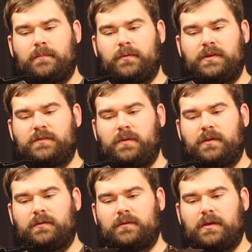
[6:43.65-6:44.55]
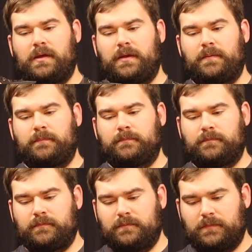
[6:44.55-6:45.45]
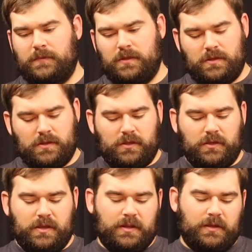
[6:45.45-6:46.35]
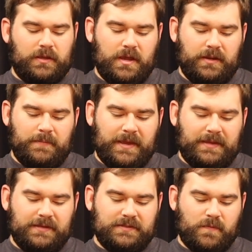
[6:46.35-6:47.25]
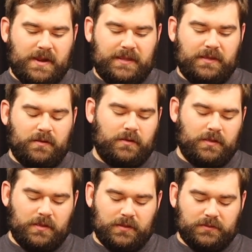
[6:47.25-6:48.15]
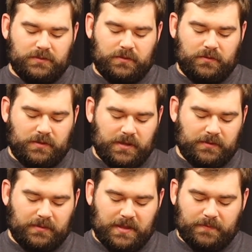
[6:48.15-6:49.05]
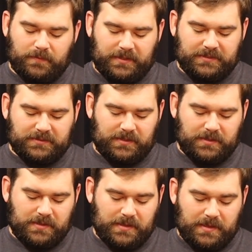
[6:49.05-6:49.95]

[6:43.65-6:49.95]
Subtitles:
pretty sweet. I like them. You got a cutting mechanism right here so you can cut your line real easily.